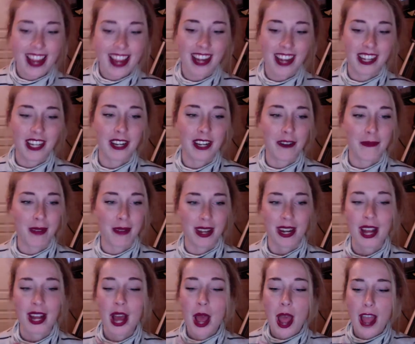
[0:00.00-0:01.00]
could have
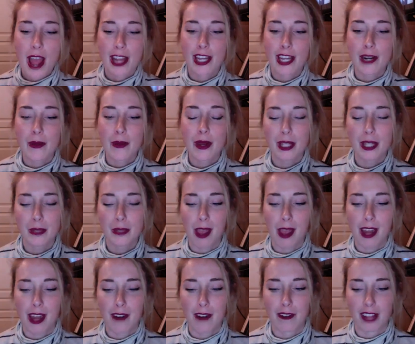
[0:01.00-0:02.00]
been a span of
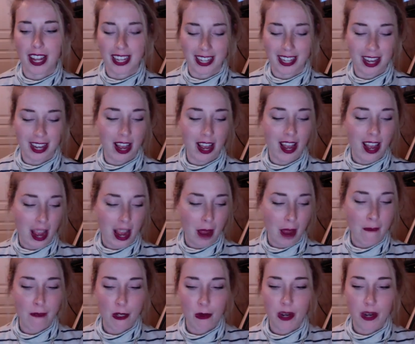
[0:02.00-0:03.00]
like, in
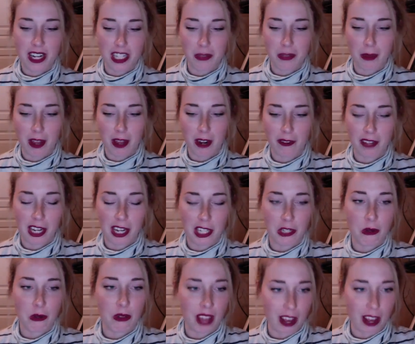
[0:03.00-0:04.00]
between a span of like
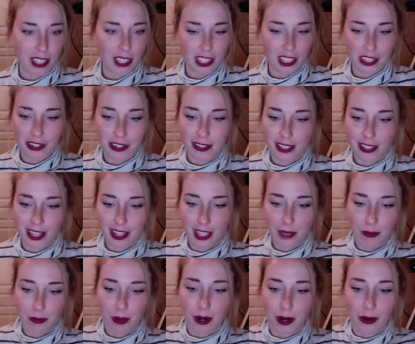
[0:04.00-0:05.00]
2,000 years that this
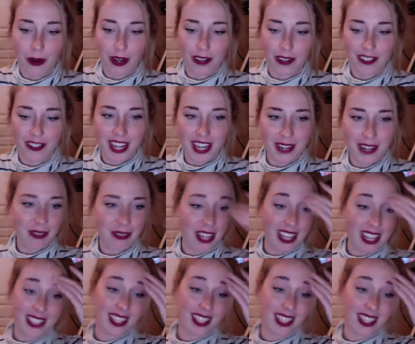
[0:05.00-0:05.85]
book would have taken place. I